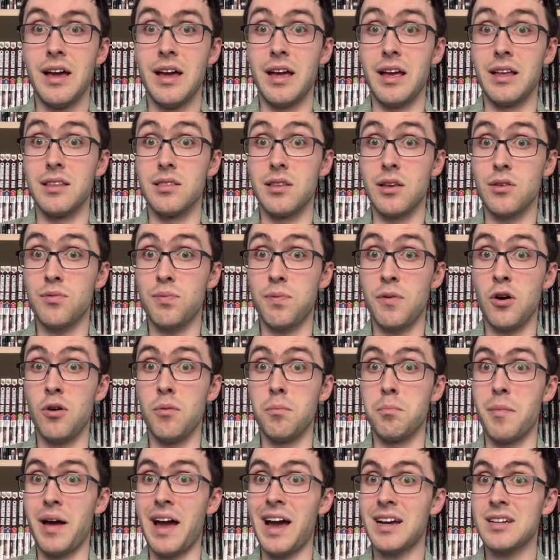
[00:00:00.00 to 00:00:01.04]
in this
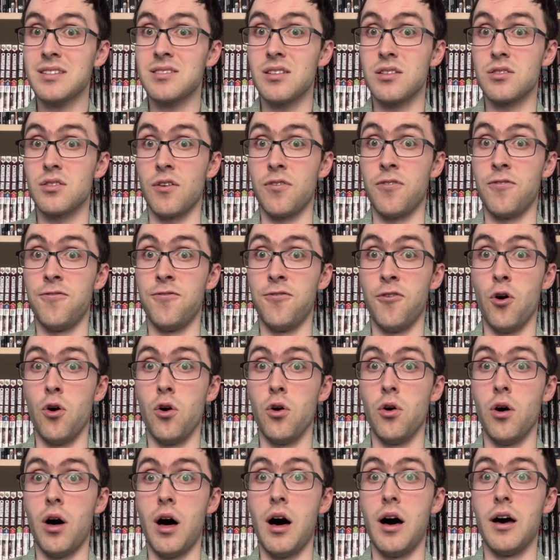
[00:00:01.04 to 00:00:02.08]
film, Max is a
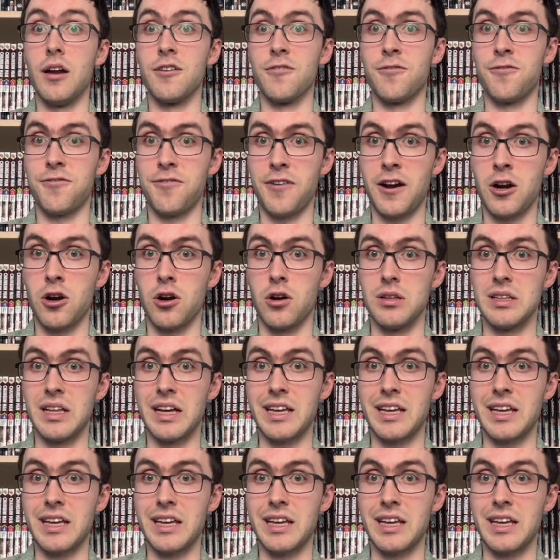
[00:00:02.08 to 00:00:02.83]
full-on feral.